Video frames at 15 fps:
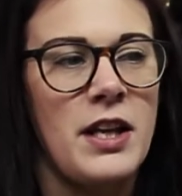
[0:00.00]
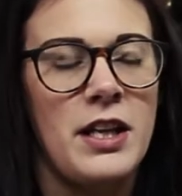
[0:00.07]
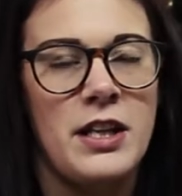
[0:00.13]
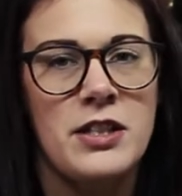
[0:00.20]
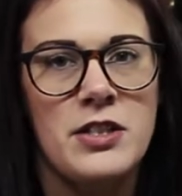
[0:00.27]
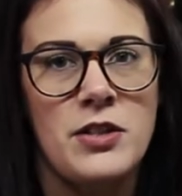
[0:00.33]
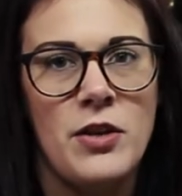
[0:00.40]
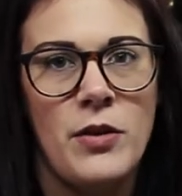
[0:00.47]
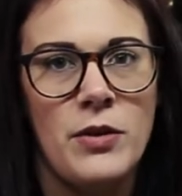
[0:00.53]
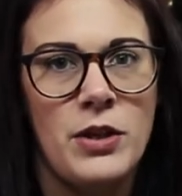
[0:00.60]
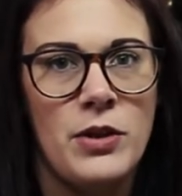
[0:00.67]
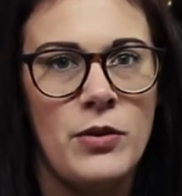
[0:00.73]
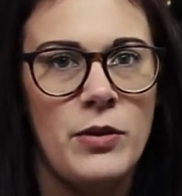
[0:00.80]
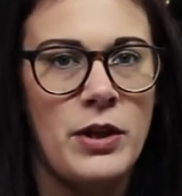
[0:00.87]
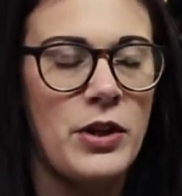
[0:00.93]
getting to know
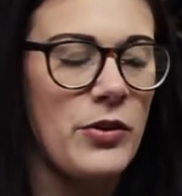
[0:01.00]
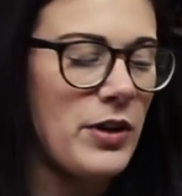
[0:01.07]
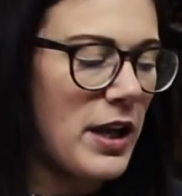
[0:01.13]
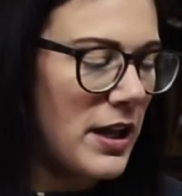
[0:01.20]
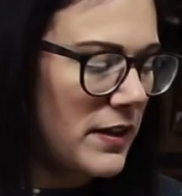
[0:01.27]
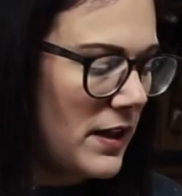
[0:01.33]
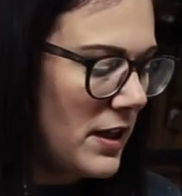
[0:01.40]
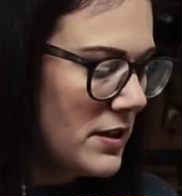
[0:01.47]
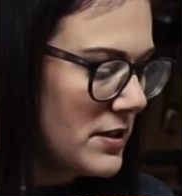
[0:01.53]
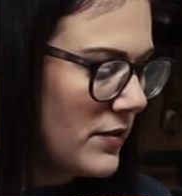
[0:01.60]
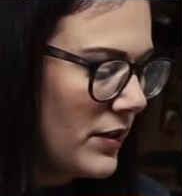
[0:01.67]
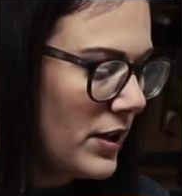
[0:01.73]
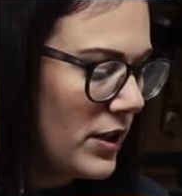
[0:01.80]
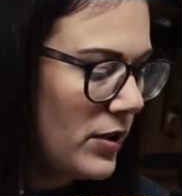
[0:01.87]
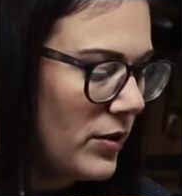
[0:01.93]
you and create things
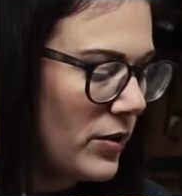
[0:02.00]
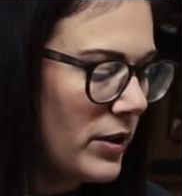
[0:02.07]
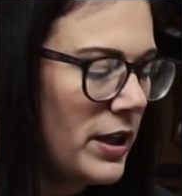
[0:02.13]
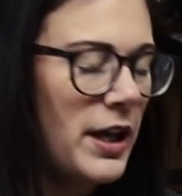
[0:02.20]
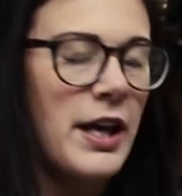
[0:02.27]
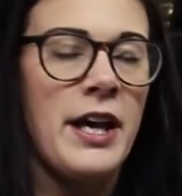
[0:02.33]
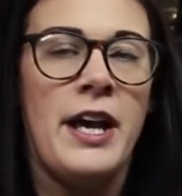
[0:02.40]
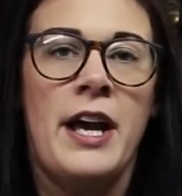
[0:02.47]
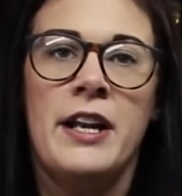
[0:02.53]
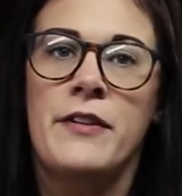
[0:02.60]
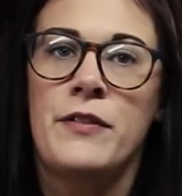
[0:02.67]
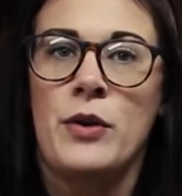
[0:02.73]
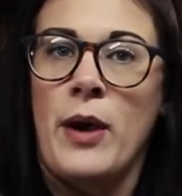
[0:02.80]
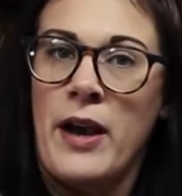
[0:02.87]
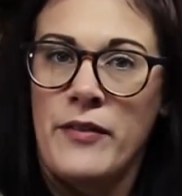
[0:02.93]
for you. And
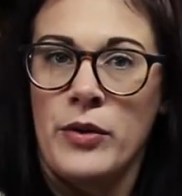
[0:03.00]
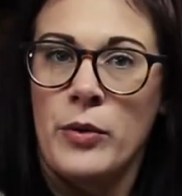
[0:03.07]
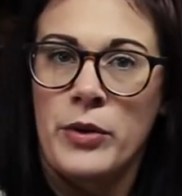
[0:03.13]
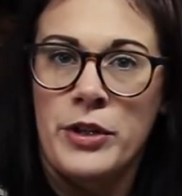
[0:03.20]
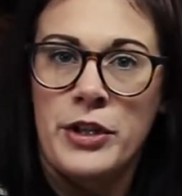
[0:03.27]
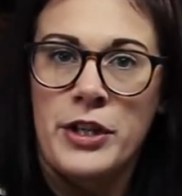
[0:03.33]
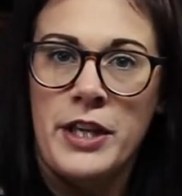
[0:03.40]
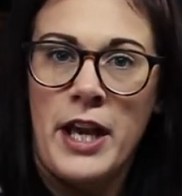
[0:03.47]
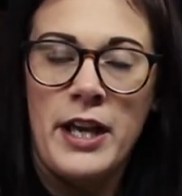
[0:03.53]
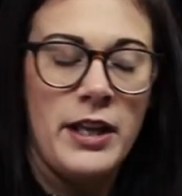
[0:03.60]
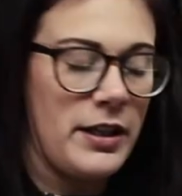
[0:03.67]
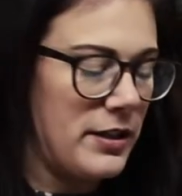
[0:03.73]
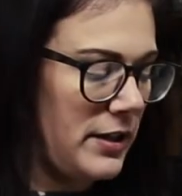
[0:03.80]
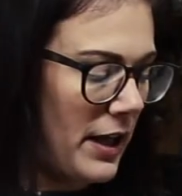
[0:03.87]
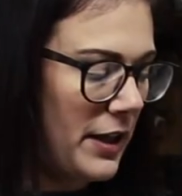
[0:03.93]
if you haven't ordered
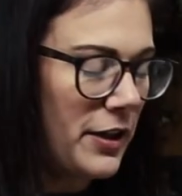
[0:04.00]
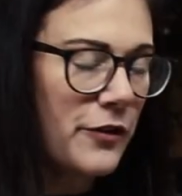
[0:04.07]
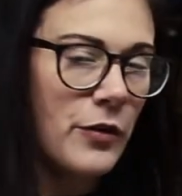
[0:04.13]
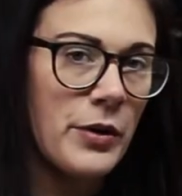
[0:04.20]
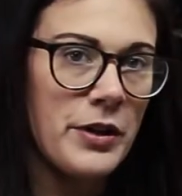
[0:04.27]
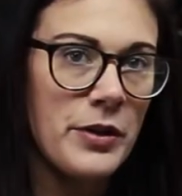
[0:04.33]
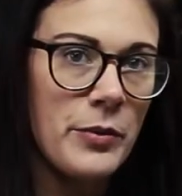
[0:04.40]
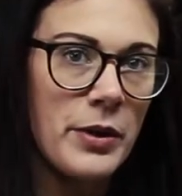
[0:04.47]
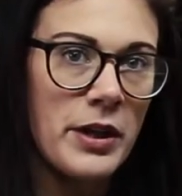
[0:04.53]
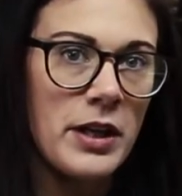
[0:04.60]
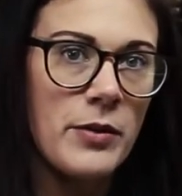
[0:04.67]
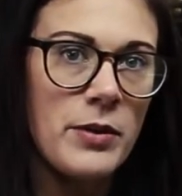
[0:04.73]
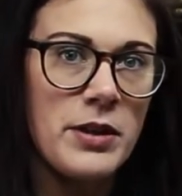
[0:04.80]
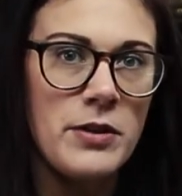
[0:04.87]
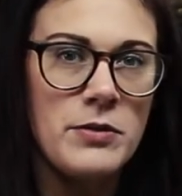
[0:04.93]
yet, I look forward to
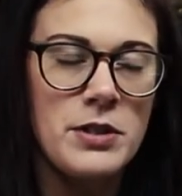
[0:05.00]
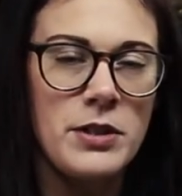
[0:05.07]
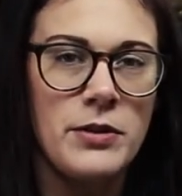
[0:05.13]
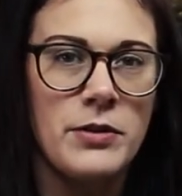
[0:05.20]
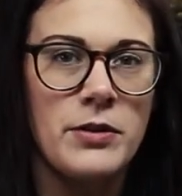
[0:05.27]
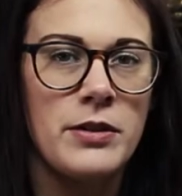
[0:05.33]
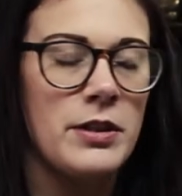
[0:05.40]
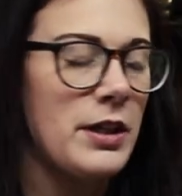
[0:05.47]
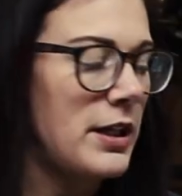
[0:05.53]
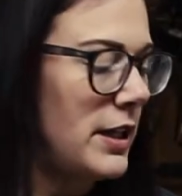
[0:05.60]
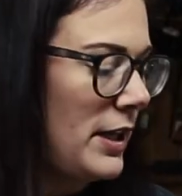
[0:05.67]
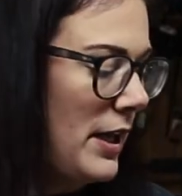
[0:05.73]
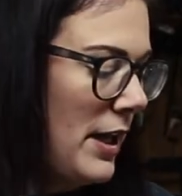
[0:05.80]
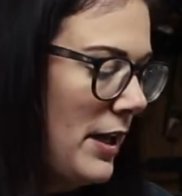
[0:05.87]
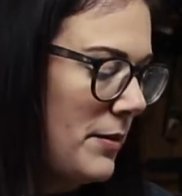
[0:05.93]
working with you too.
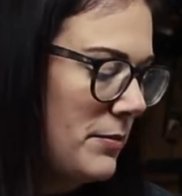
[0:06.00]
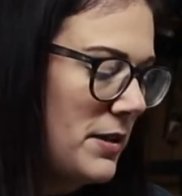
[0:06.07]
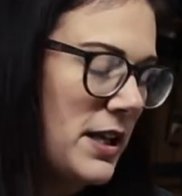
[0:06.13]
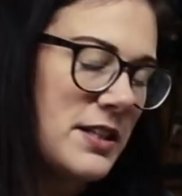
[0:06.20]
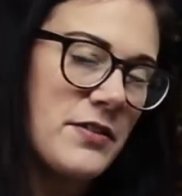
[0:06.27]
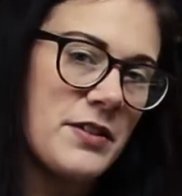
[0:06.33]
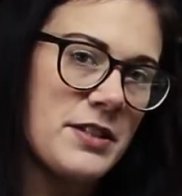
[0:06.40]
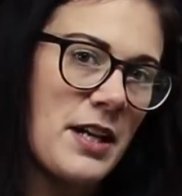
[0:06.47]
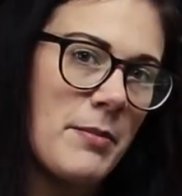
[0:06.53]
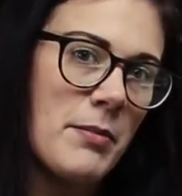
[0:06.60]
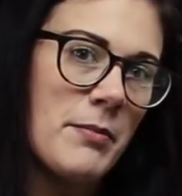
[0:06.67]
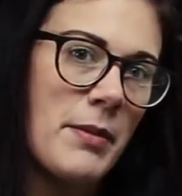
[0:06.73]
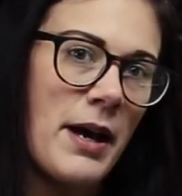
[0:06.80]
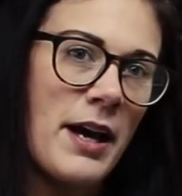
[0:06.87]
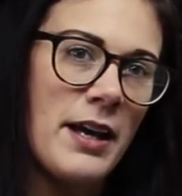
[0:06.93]
Thanks for
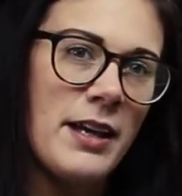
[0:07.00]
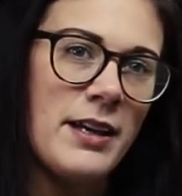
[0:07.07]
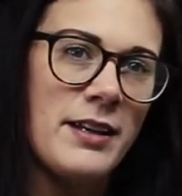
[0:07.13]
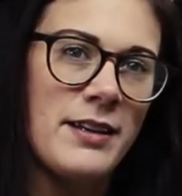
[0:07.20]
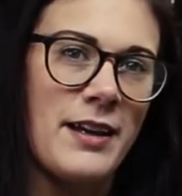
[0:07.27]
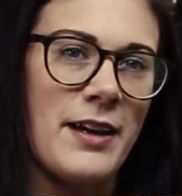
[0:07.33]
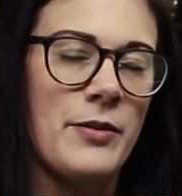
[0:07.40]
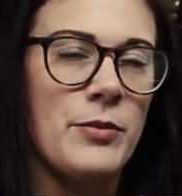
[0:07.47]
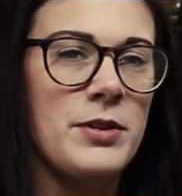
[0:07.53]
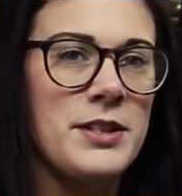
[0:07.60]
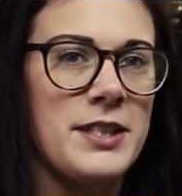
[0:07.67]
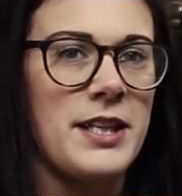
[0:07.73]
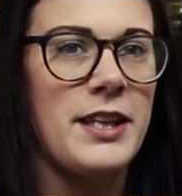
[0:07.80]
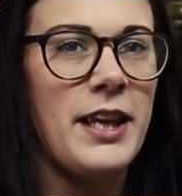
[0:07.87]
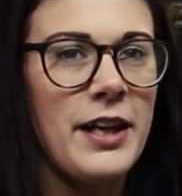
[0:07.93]
stopping by, and we'll
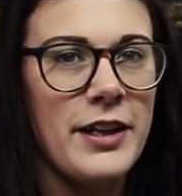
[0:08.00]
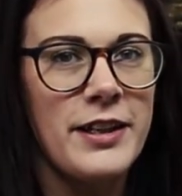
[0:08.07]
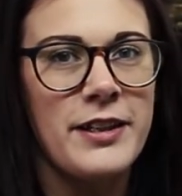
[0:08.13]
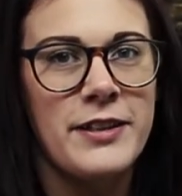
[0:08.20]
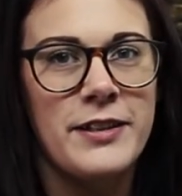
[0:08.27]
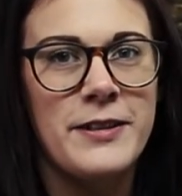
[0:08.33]
see you later.